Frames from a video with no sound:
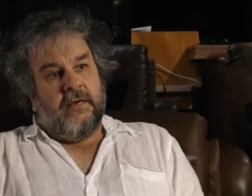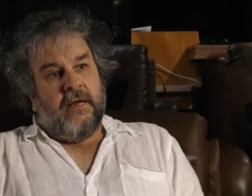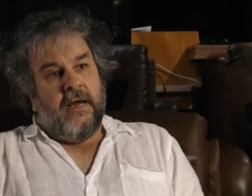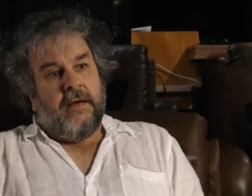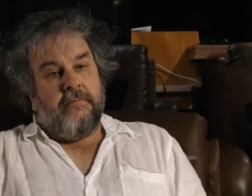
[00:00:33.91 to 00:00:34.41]

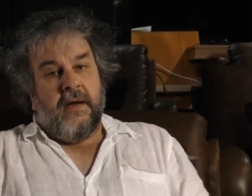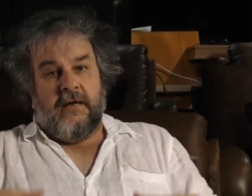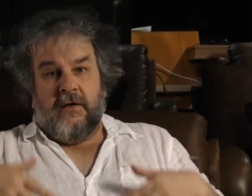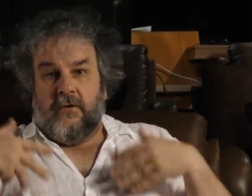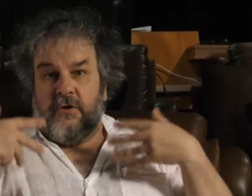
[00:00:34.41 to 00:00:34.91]
and
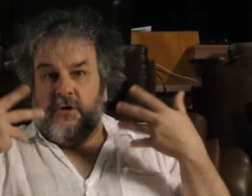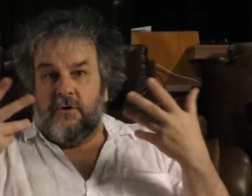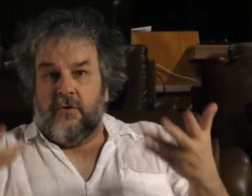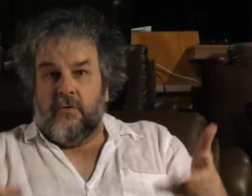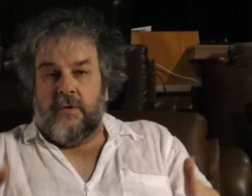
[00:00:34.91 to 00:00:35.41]
make it look
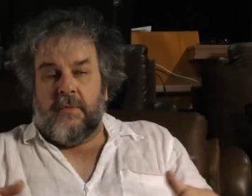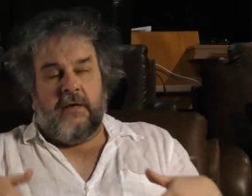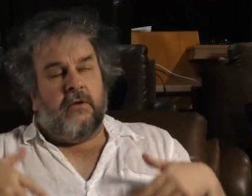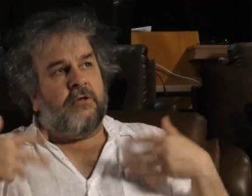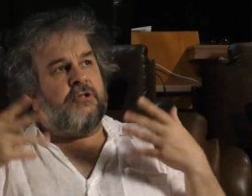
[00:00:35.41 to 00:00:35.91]
new and
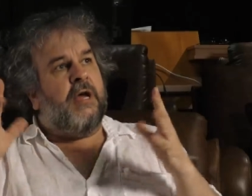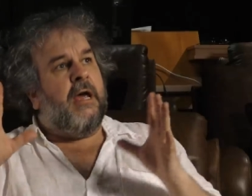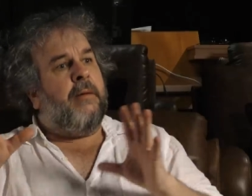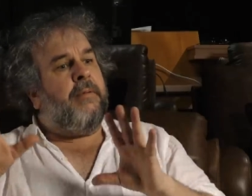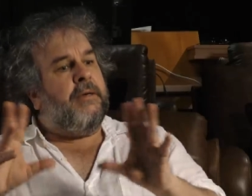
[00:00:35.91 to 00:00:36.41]
make it look
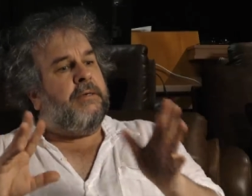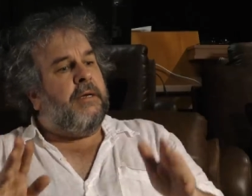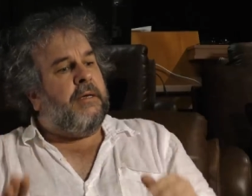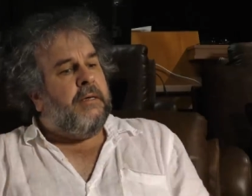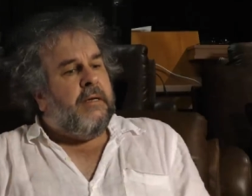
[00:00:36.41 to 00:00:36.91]
sharp and
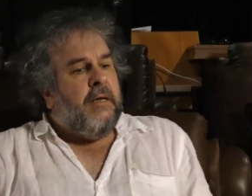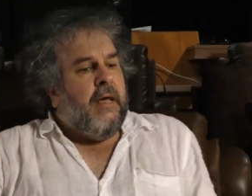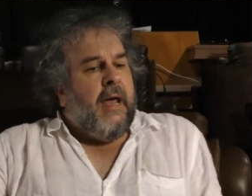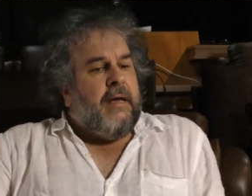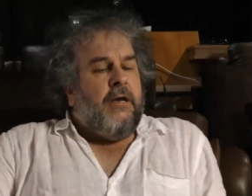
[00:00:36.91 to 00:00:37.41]
uh,
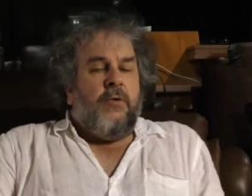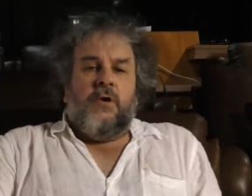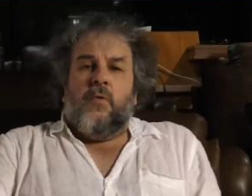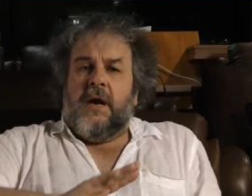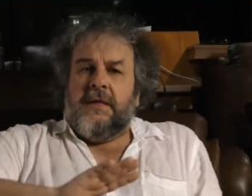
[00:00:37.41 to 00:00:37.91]
eh, you know in
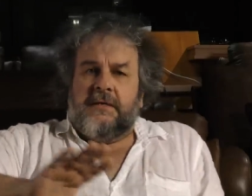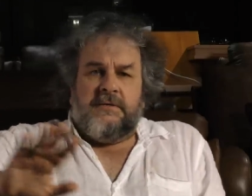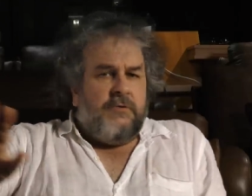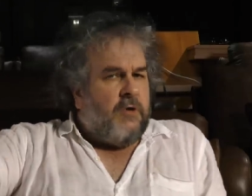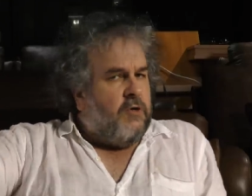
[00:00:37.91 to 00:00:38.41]
a way
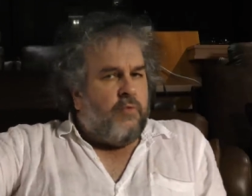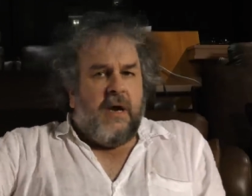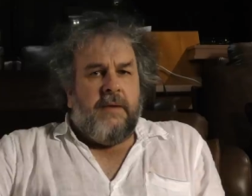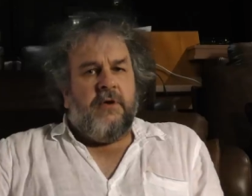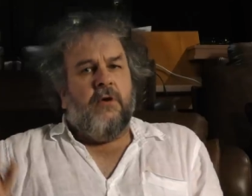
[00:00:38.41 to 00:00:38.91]
that goes
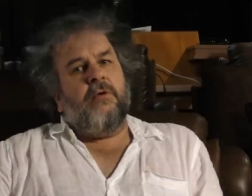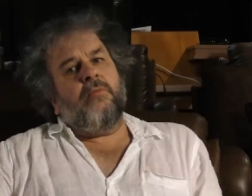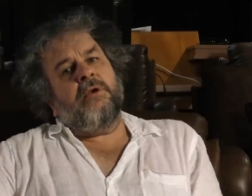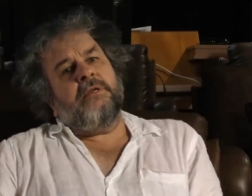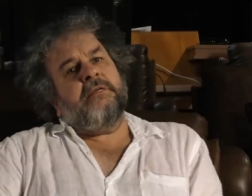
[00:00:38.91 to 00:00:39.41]
way beyond
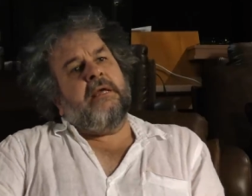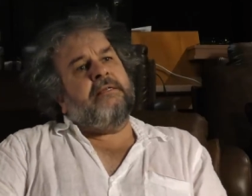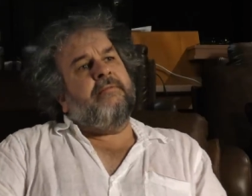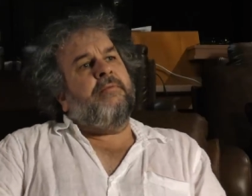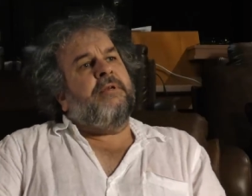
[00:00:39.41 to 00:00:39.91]
what
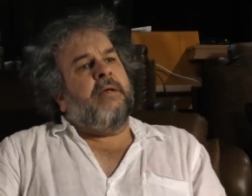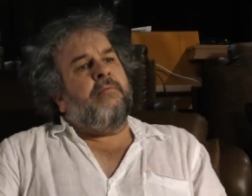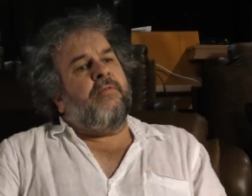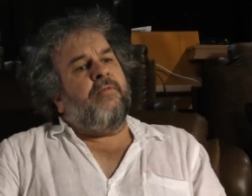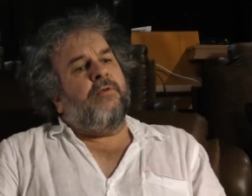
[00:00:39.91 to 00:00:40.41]
has ever been done
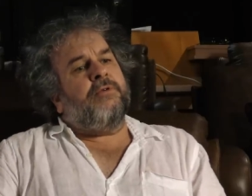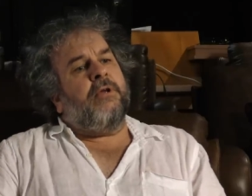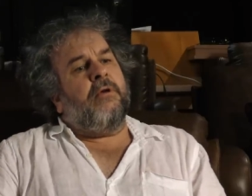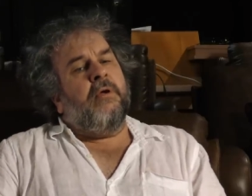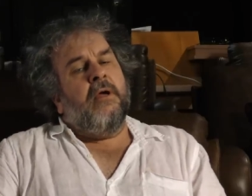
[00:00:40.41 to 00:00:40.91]
before.
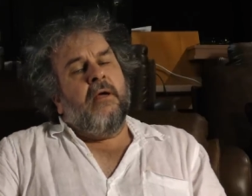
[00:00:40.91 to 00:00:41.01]
So